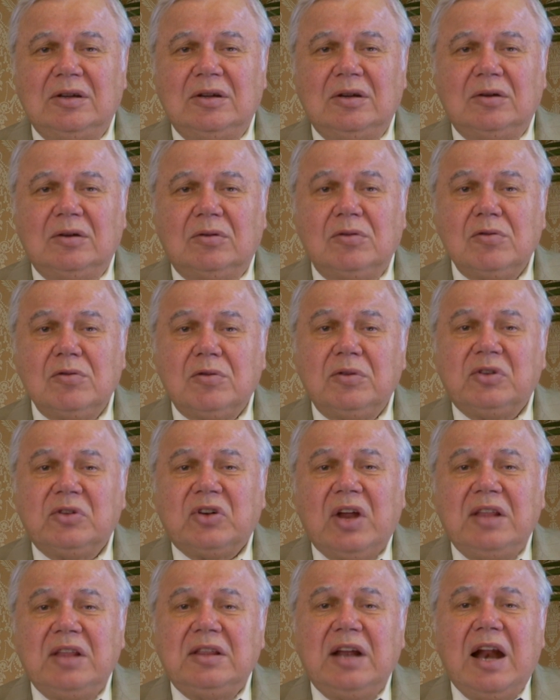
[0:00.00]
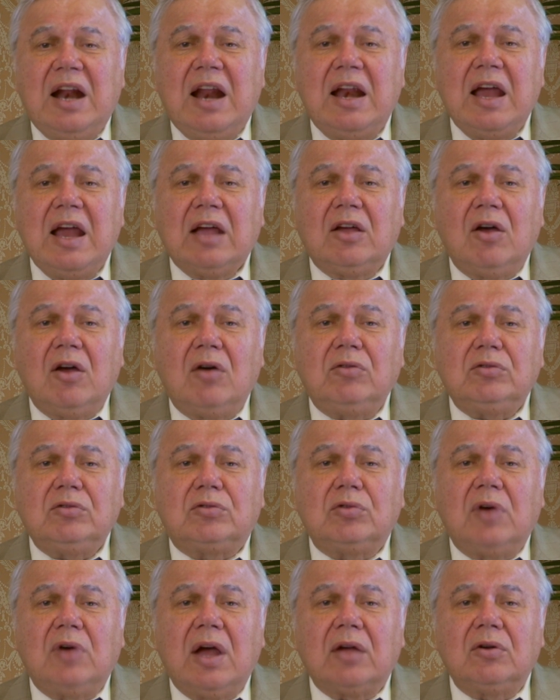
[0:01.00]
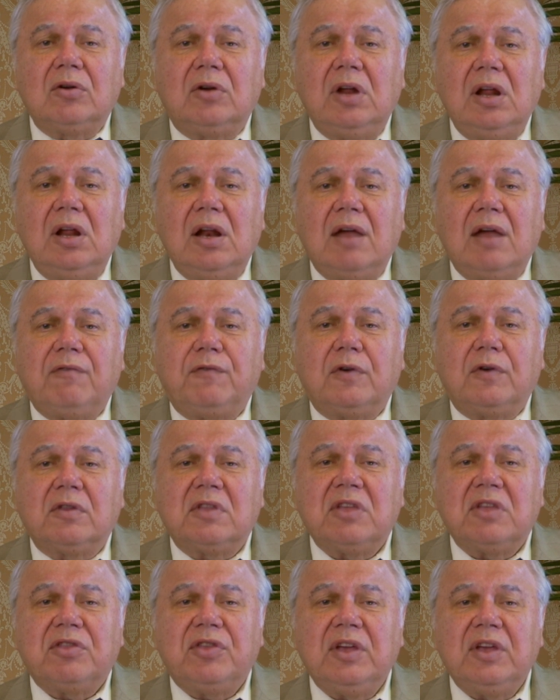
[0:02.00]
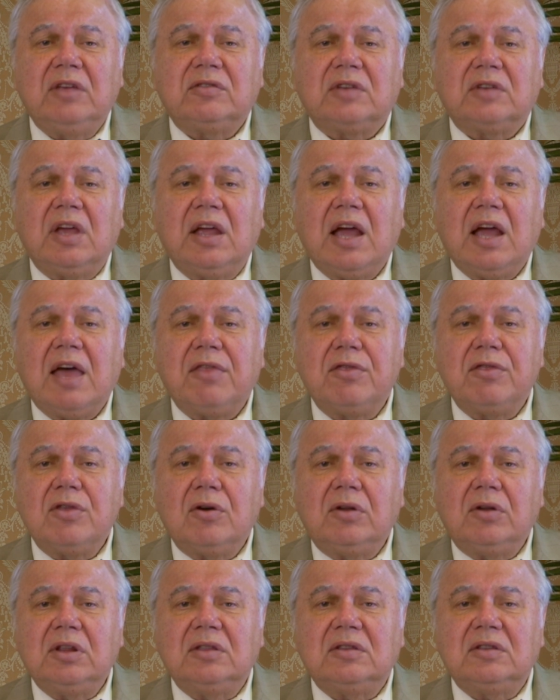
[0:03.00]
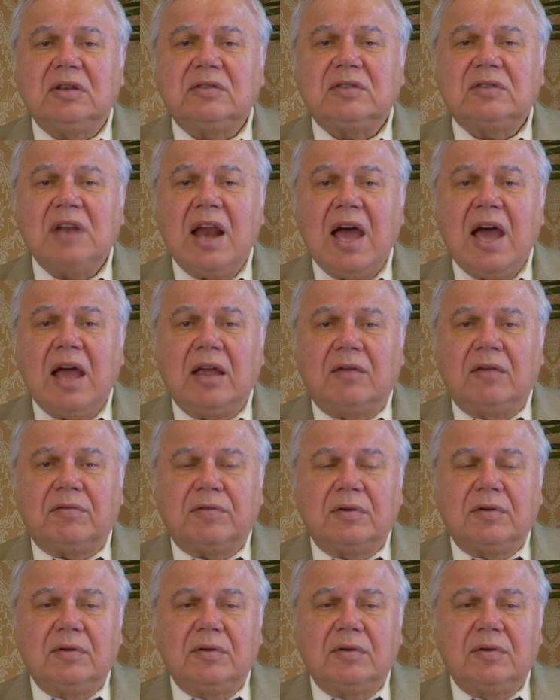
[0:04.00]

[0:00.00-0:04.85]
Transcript: Who could render an account to a gorilla for the things he had done in this life?